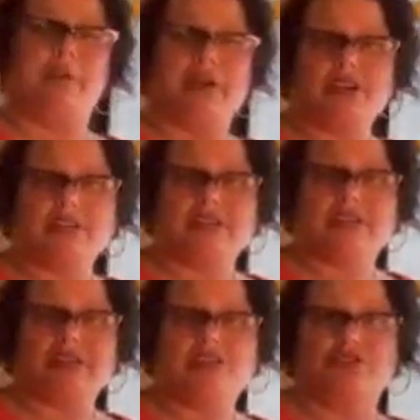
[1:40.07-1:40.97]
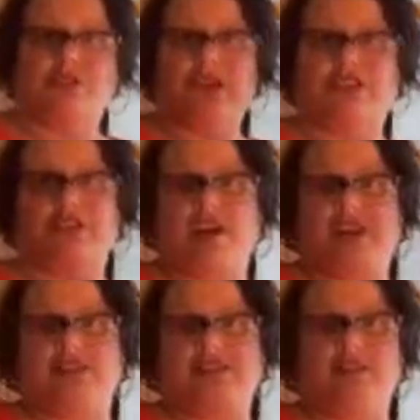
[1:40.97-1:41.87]
books to
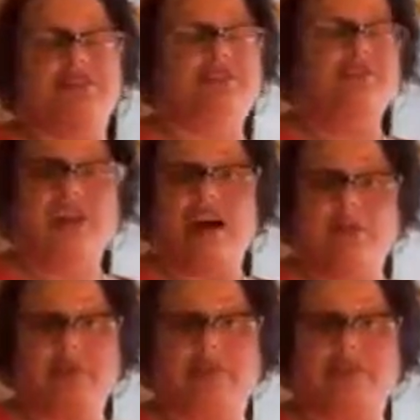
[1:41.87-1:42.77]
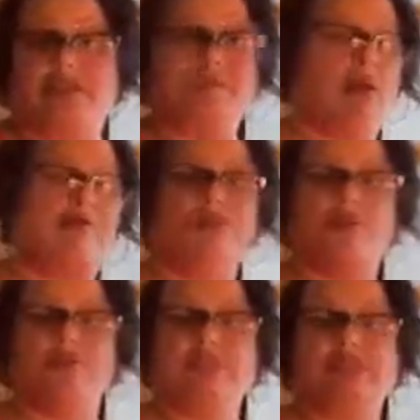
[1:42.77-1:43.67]
electronics such as the following: smartphones,